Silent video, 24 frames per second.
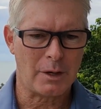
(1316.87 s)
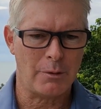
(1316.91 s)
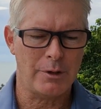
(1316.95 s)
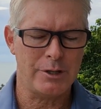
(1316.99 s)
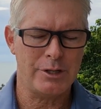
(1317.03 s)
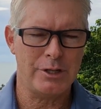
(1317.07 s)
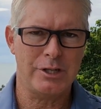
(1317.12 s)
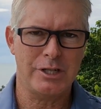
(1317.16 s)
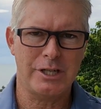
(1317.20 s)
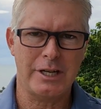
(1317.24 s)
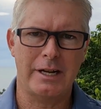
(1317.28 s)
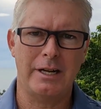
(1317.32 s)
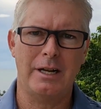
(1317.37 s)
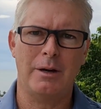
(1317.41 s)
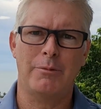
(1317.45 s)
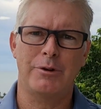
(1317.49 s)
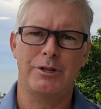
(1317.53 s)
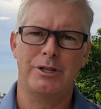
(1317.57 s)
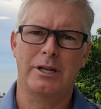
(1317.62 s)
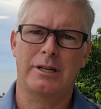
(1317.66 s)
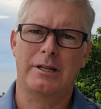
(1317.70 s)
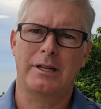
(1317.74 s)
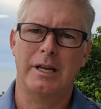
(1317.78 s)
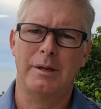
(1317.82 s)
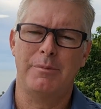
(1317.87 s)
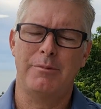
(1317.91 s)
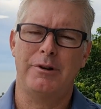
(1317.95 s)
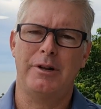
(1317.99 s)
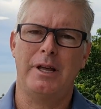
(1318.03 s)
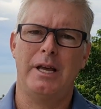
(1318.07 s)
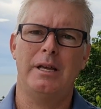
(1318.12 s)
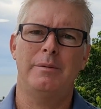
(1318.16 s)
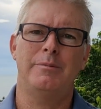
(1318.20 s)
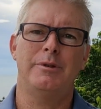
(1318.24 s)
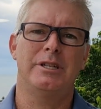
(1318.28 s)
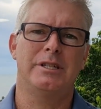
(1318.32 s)
Once you set it up, once you claim
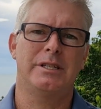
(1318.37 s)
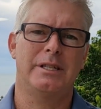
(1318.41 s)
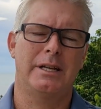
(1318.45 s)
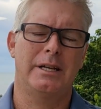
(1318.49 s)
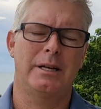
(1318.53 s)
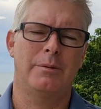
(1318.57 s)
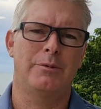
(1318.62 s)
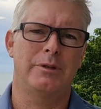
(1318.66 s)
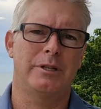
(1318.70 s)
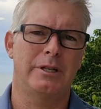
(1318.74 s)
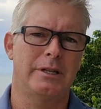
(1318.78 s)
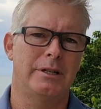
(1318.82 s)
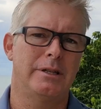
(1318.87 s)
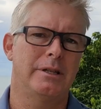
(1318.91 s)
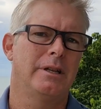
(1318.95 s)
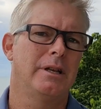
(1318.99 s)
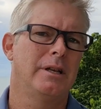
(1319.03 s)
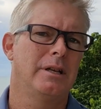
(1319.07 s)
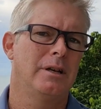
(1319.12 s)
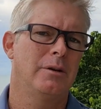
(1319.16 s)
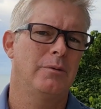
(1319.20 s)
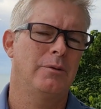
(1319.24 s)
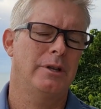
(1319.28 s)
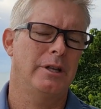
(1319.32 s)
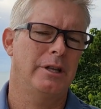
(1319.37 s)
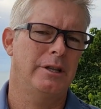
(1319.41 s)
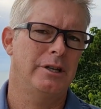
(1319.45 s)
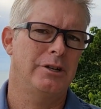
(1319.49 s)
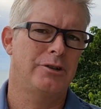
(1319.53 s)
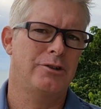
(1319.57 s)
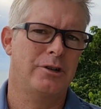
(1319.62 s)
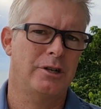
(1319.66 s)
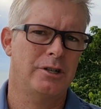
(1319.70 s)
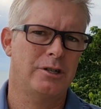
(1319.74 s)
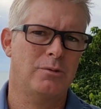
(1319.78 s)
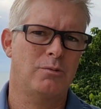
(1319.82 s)
your name, you set it up within
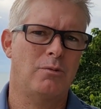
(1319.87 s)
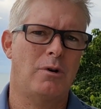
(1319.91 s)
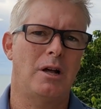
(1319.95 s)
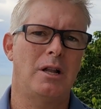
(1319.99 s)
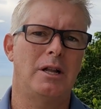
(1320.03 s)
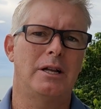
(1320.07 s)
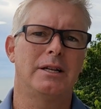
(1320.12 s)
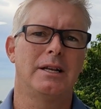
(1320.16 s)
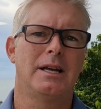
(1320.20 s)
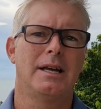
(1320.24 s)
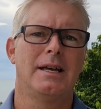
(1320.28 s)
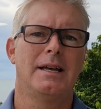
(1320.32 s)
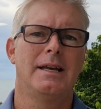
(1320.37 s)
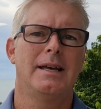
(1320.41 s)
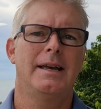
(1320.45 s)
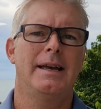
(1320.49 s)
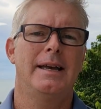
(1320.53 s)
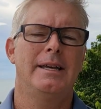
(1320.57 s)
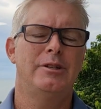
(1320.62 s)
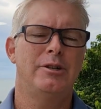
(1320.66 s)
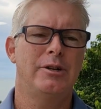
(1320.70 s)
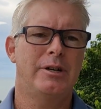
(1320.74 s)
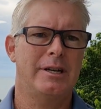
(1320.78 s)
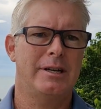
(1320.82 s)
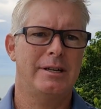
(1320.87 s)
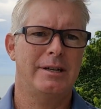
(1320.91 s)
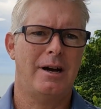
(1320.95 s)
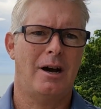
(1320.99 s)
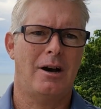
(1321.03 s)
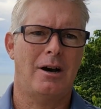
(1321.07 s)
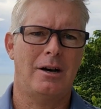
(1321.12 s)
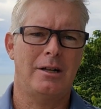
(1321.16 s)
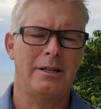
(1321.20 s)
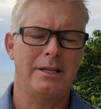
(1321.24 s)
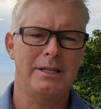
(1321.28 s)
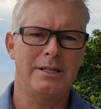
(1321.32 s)
the Trust wallet, and you can
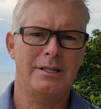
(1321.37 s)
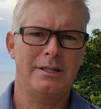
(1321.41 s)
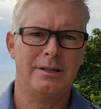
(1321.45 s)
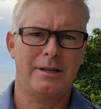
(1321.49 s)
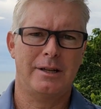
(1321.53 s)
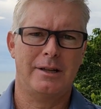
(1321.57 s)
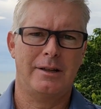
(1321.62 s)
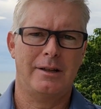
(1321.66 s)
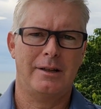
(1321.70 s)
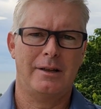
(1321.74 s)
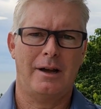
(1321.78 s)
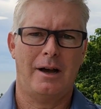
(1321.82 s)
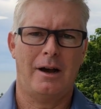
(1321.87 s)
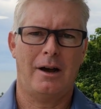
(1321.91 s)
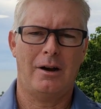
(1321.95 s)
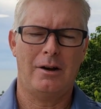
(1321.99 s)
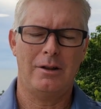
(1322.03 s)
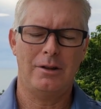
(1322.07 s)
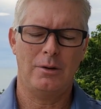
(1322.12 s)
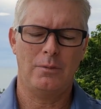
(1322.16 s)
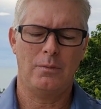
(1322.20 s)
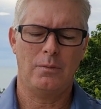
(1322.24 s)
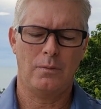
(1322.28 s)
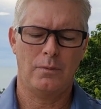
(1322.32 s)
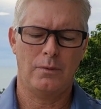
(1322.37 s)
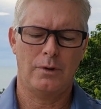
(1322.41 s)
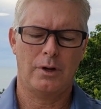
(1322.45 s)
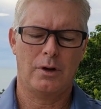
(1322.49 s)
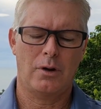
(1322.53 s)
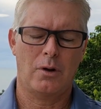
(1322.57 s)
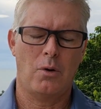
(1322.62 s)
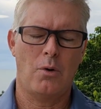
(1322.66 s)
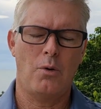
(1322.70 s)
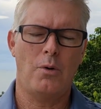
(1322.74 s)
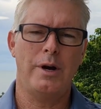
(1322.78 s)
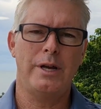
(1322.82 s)
all
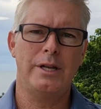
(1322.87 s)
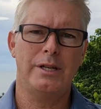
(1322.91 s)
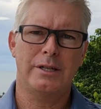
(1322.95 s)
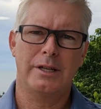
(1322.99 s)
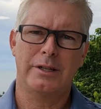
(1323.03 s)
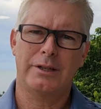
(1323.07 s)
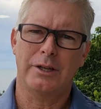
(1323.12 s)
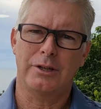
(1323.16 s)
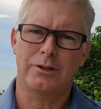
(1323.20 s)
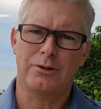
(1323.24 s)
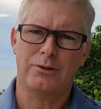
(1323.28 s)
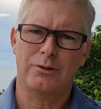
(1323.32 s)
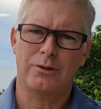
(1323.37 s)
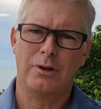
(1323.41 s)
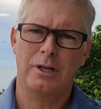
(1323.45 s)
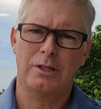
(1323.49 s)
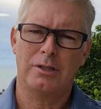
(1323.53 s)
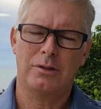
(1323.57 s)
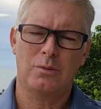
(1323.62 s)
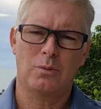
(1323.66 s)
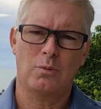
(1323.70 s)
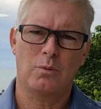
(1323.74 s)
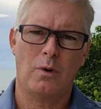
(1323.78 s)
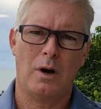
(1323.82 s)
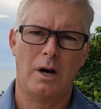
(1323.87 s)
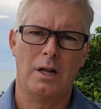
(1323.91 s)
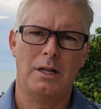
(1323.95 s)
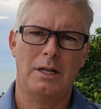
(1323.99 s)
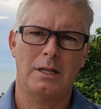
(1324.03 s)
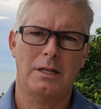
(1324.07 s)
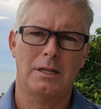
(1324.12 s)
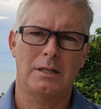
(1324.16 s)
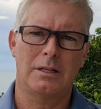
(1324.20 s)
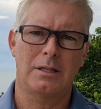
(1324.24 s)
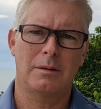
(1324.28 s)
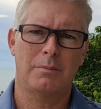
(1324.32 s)
the coins that the Trust wallet